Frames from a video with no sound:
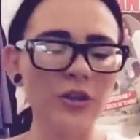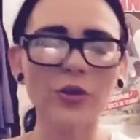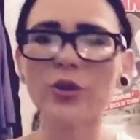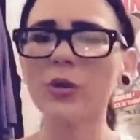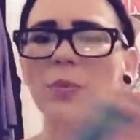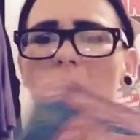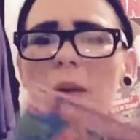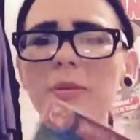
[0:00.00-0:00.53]
You
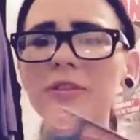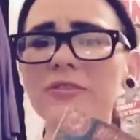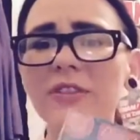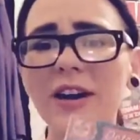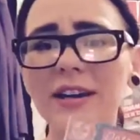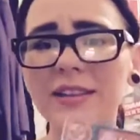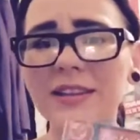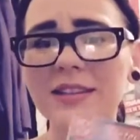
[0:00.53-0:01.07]
could probably
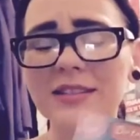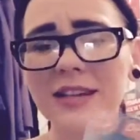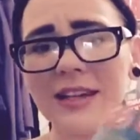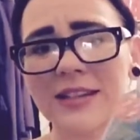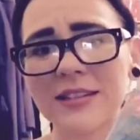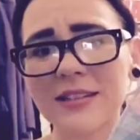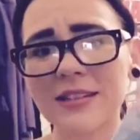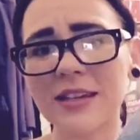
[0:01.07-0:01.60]
find these. I
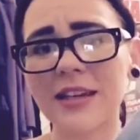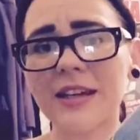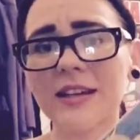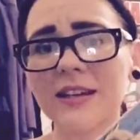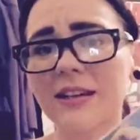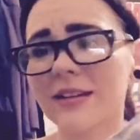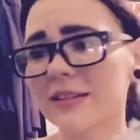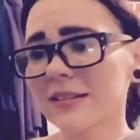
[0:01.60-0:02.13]
hate to say
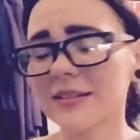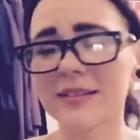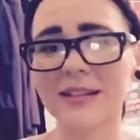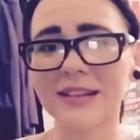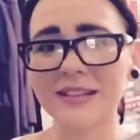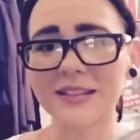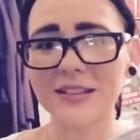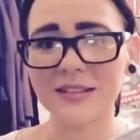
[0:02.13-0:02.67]
it, and
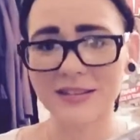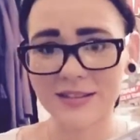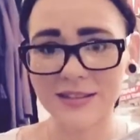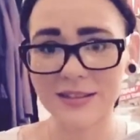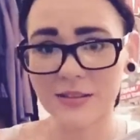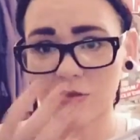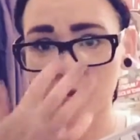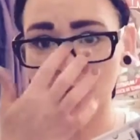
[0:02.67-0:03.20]
it's
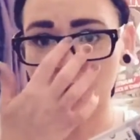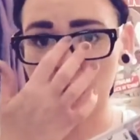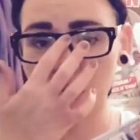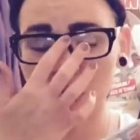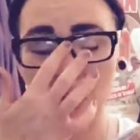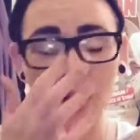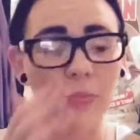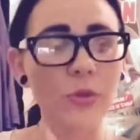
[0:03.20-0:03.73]

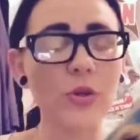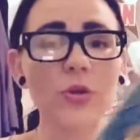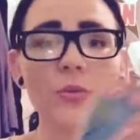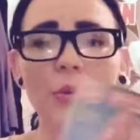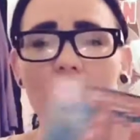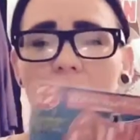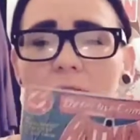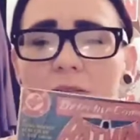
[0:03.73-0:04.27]
true, but you could
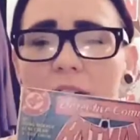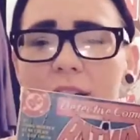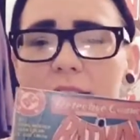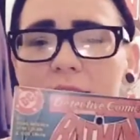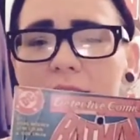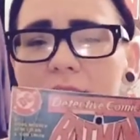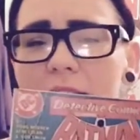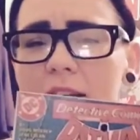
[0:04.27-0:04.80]
probably find
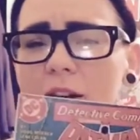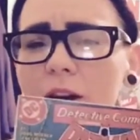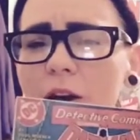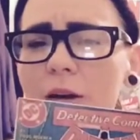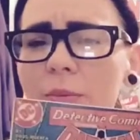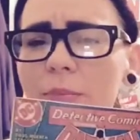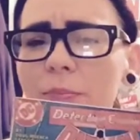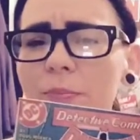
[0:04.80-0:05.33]
this in
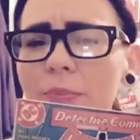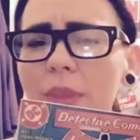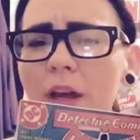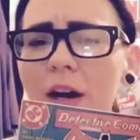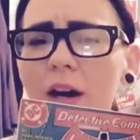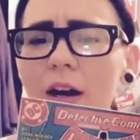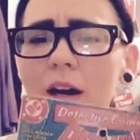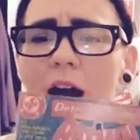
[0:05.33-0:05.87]

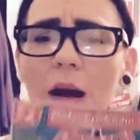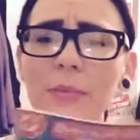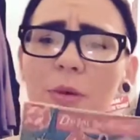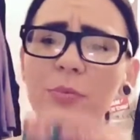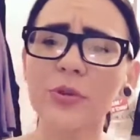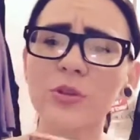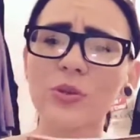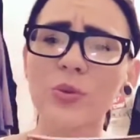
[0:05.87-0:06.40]
a comic
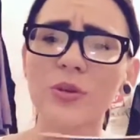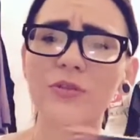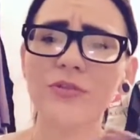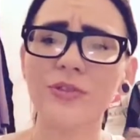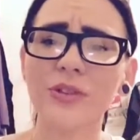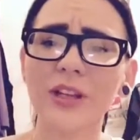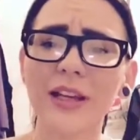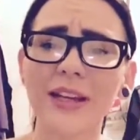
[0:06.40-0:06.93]
book store
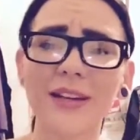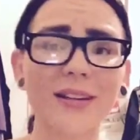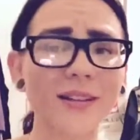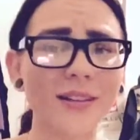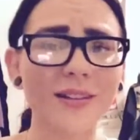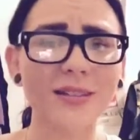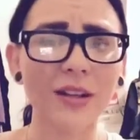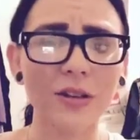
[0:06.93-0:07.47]
for like
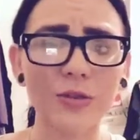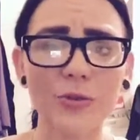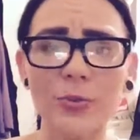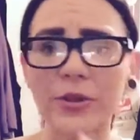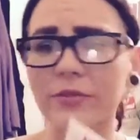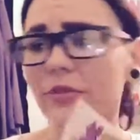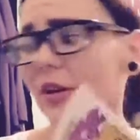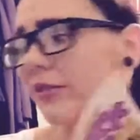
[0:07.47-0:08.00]

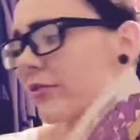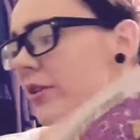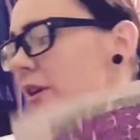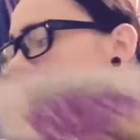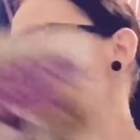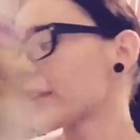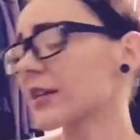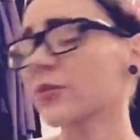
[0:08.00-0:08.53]
$1.25.
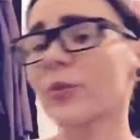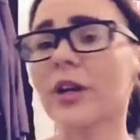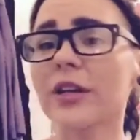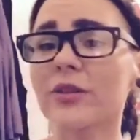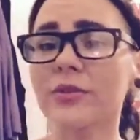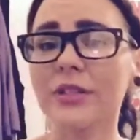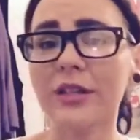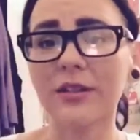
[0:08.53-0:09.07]
That's where I
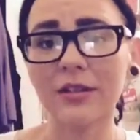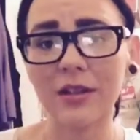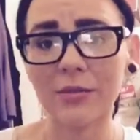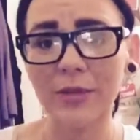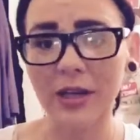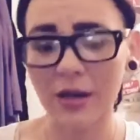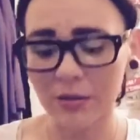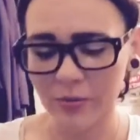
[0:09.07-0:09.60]
used to get a lot of
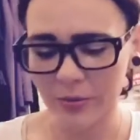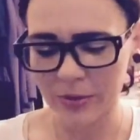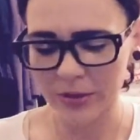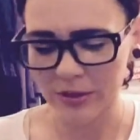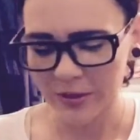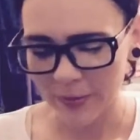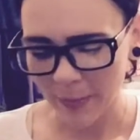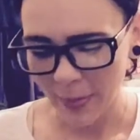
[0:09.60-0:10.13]
my comic books.